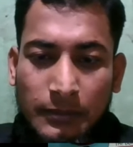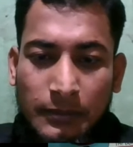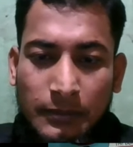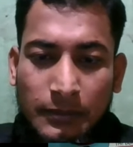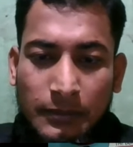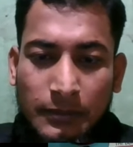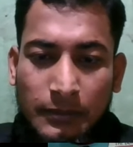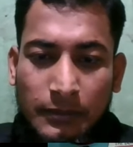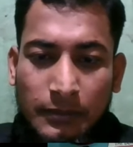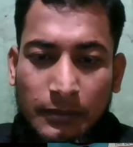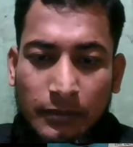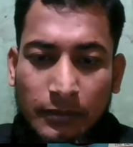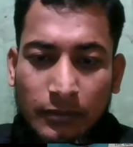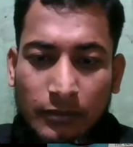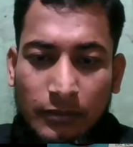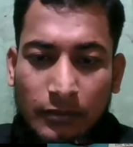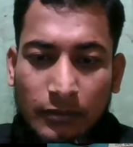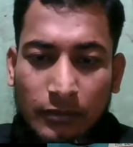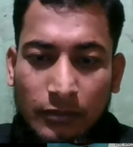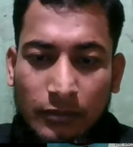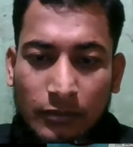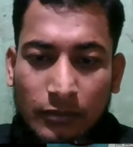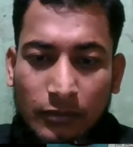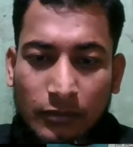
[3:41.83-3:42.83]

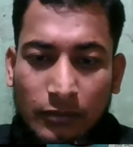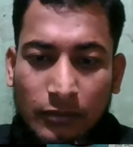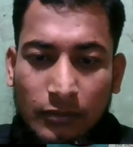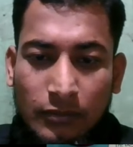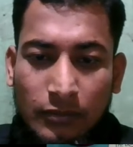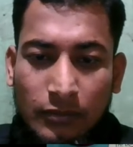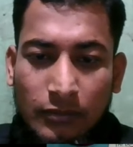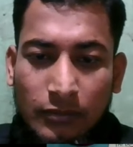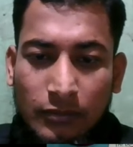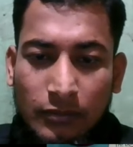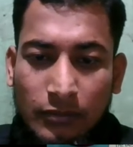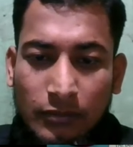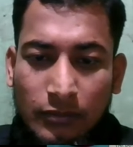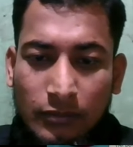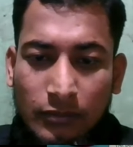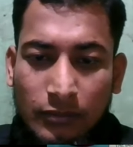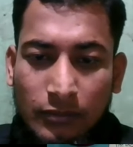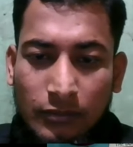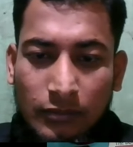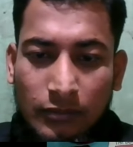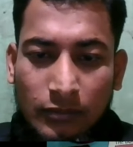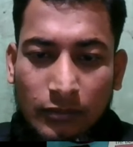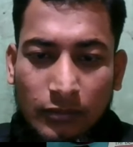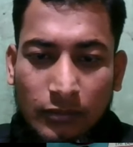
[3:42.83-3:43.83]

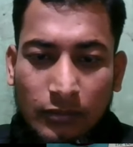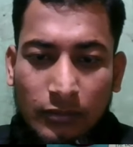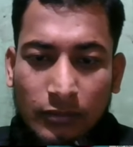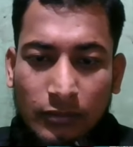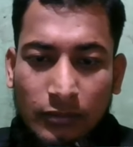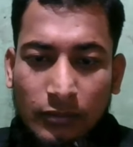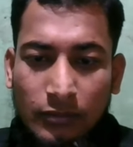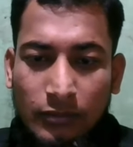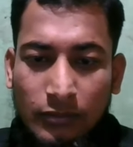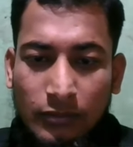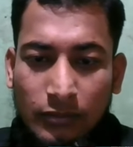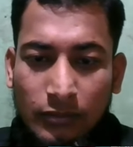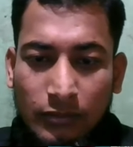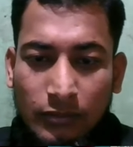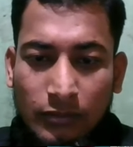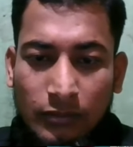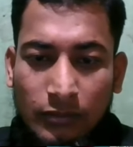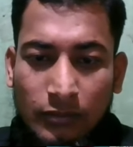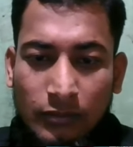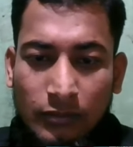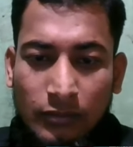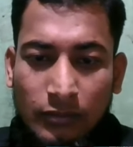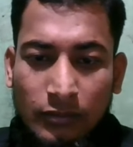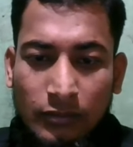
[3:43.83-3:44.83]

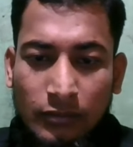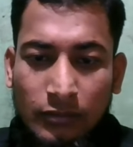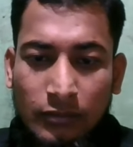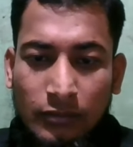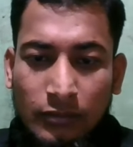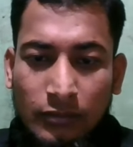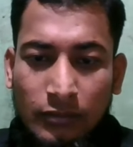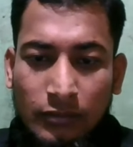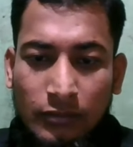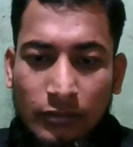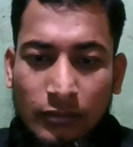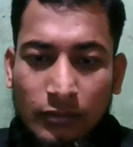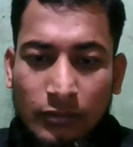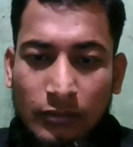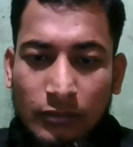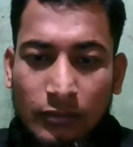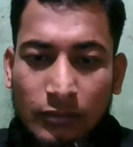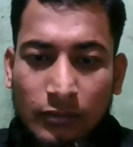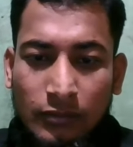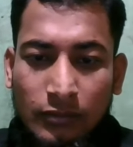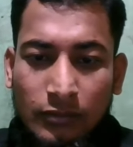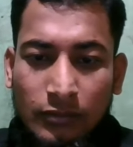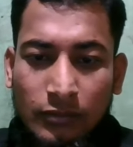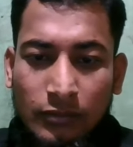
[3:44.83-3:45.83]

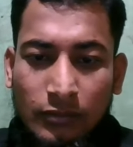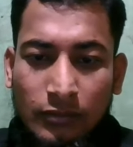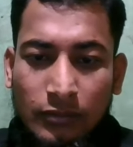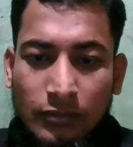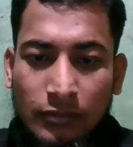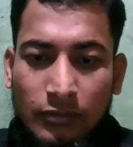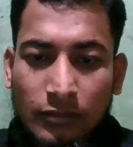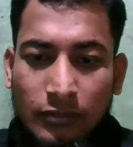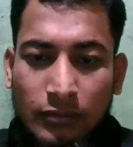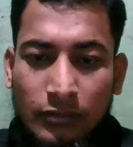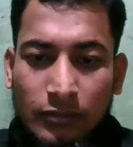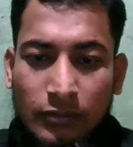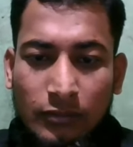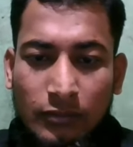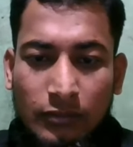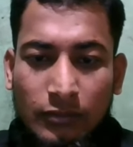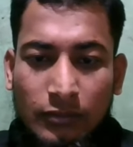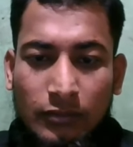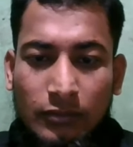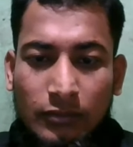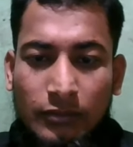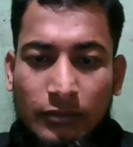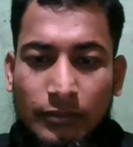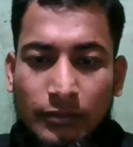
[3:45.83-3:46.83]

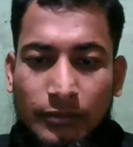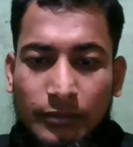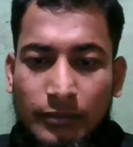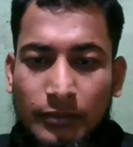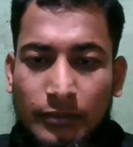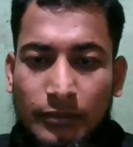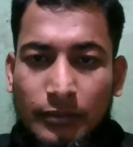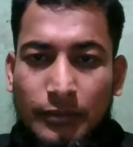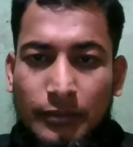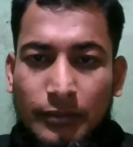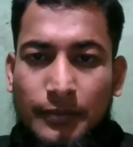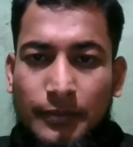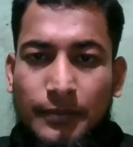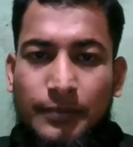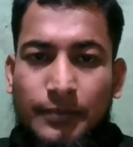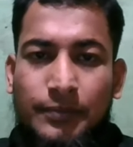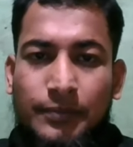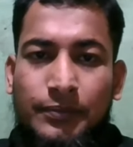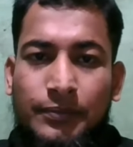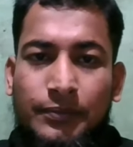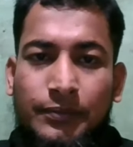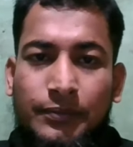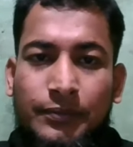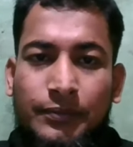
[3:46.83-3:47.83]

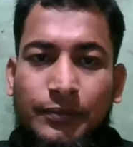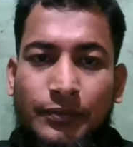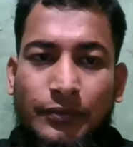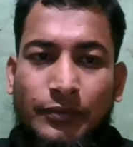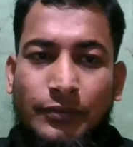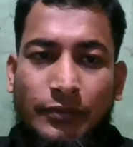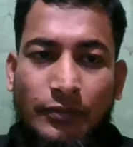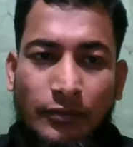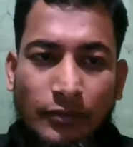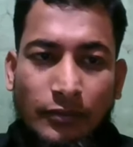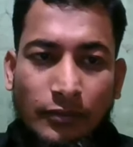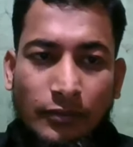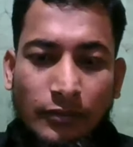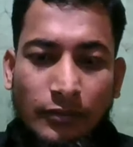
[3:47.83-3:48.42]
No words are spoken by the person on screen.